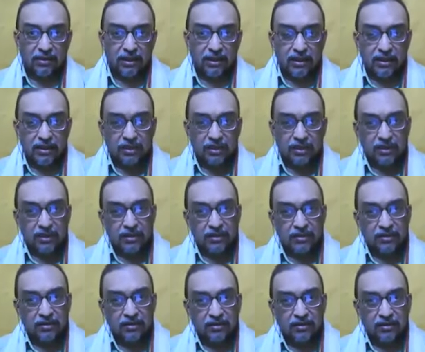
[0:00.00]
Then they
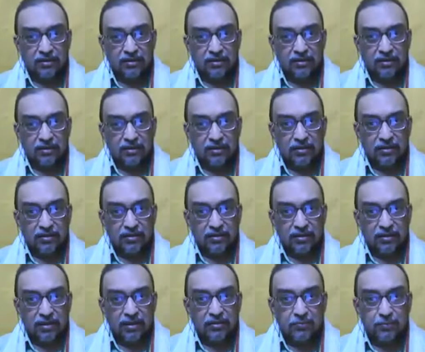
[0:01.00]

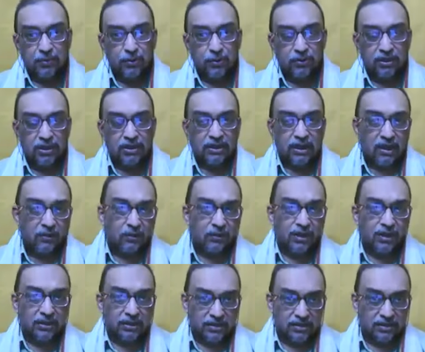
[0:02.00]
improved the
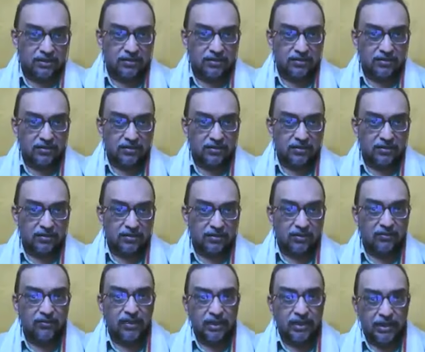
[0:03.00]
surroundings,
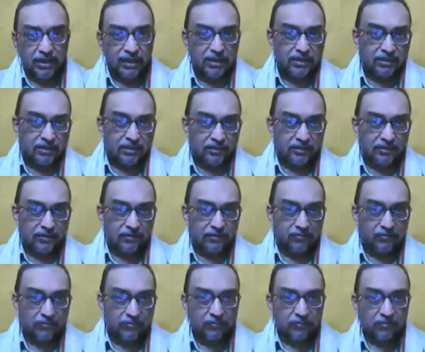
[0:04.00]
the ventilation,
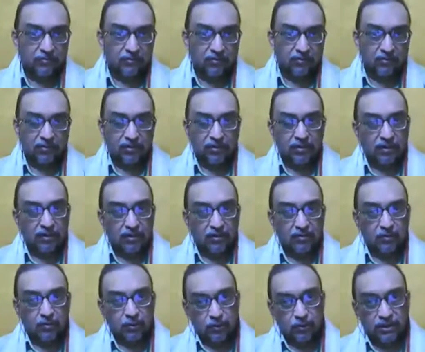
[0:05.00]

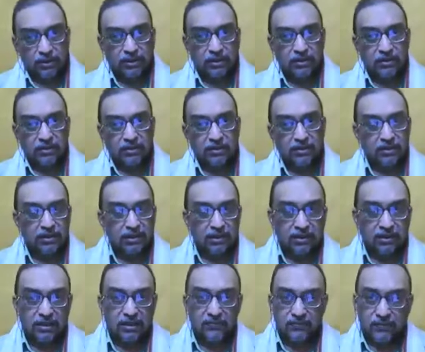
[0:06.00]
production
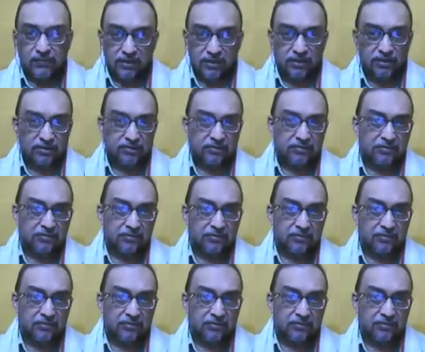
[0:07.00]
increased further.